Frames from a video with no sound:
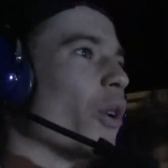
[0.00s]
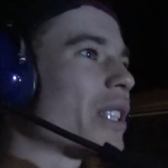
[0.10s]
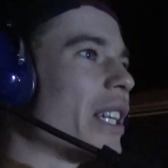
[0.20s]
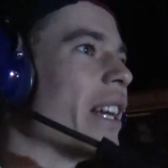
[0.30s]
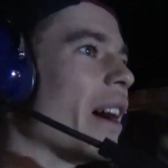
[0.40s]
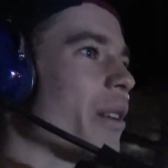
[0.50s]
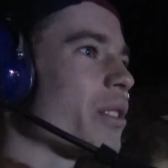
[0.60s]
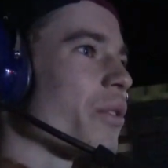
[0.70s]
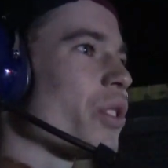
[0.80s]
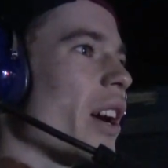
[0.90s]
14
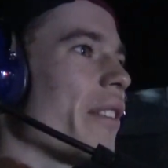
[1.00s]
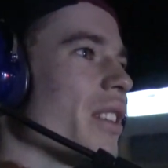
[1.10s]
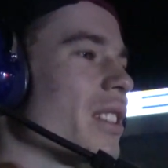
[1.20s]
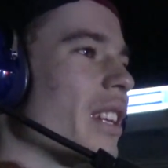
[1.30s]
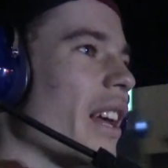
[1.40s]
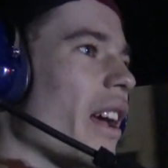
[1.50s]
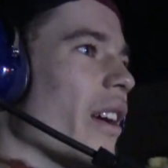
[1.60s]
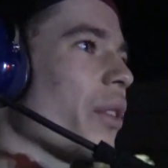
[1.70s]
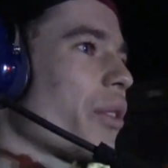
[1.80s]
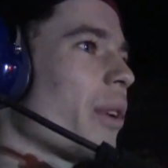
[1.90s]
hours of driving today
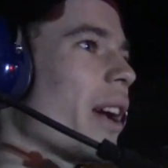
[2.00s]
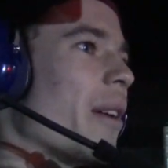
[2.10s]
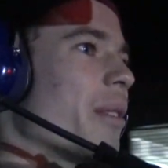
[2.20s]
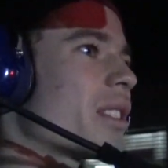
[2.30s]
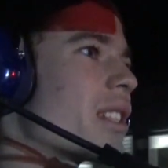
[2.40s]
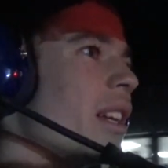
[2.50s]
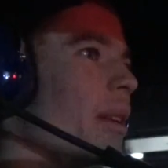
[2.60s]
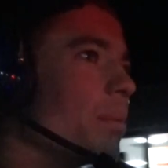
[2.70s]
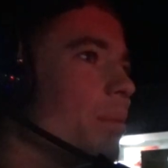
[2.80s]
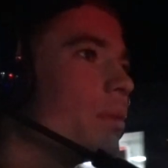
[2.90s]
on 3 hours
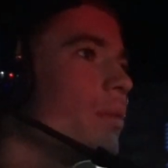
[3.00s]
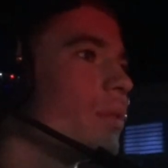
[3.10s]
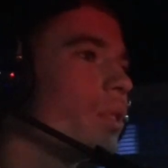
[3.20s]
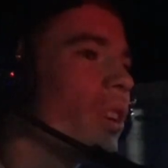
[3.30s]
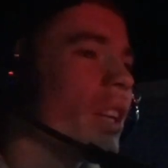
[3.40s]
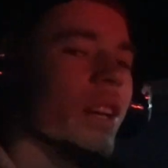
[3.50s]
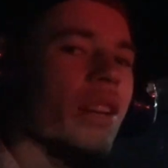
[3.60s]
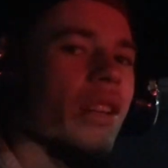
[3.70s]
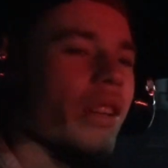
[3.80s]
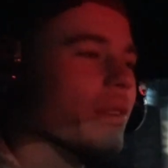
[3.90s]
sleep. Great
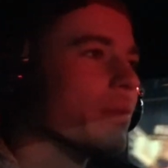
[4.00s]
idea.